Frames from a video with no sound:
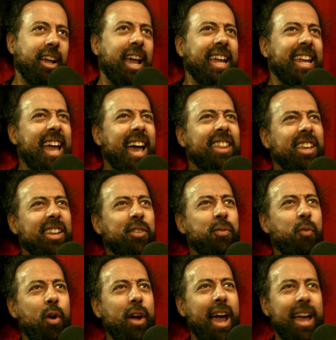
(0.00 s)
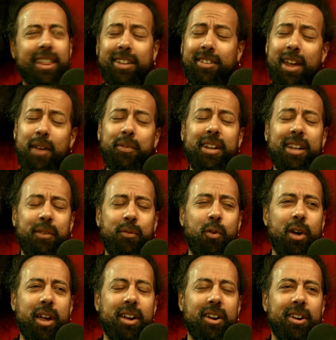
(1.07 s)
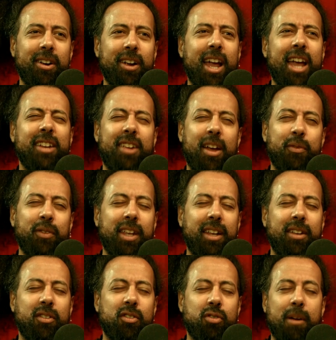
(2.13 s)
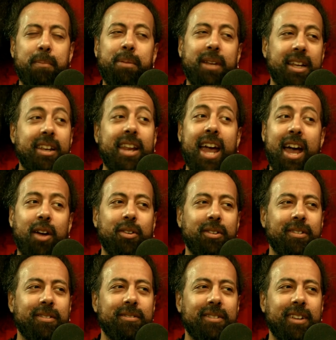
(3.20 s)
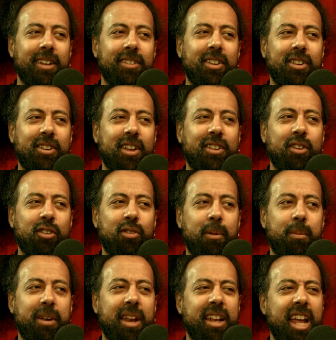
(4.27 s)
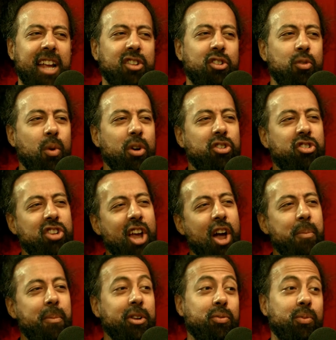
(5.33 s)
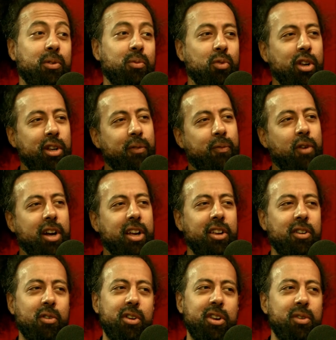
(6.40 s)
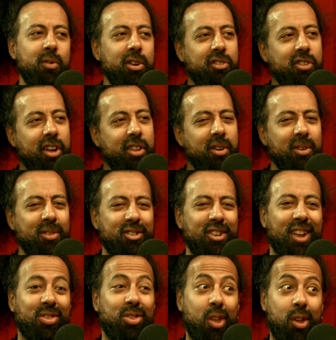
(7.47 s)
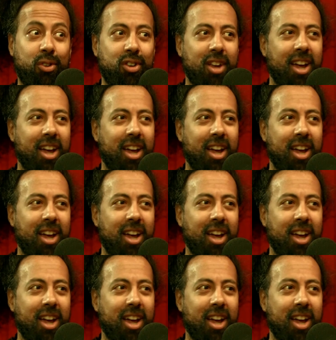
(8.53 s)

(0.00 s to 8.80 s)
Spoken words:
Yeah, I think it's voyeur. Definitely voyeur. Definitely tripling down. That's a triple down. Like, you want to see how much we really fucking are into each other? Check this out.